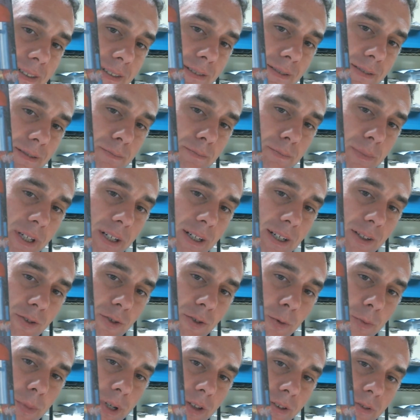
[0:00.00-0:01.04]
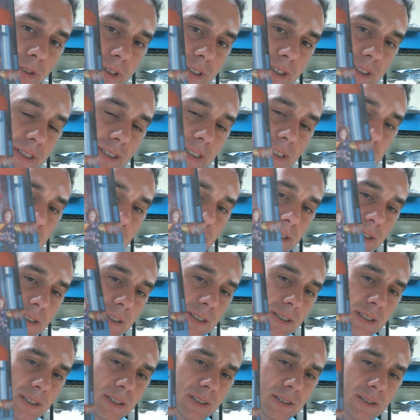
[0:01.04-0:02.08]
and he made it up to my three
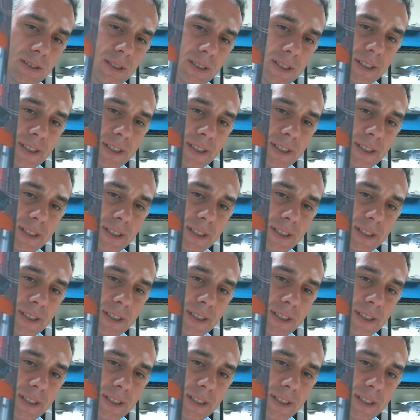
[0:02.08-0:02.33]
sons. He's